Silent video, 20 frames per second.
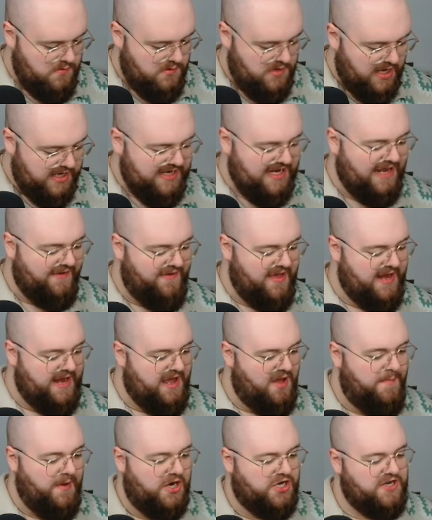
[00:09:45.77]
I did leave it in
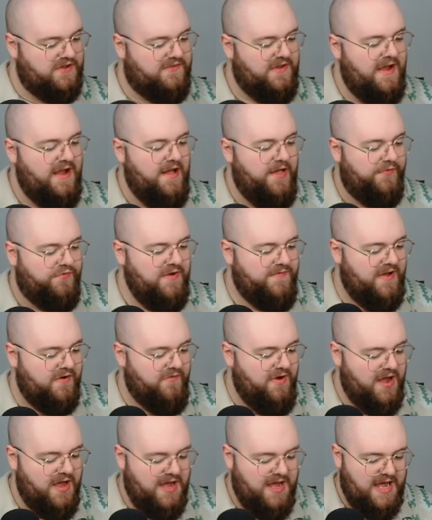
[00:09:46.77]
here, apologies. 3
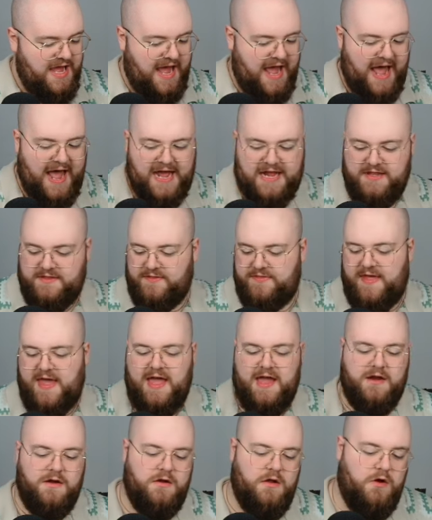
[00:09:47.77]
Fenrir, and
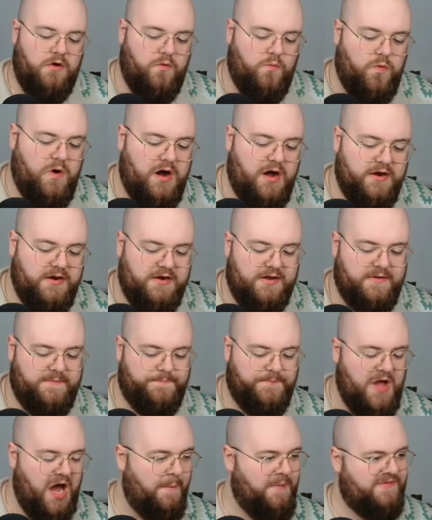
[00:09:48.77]
then 1
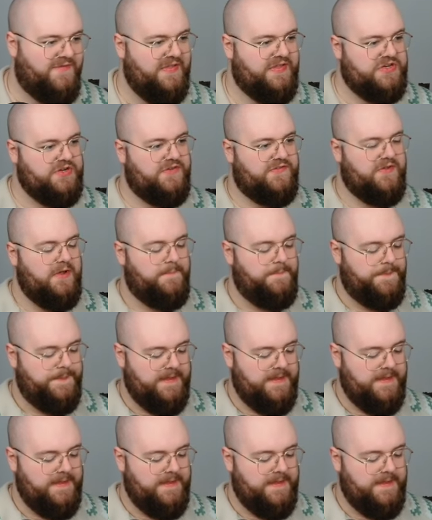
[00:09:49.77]
Harpy's Feather Duster.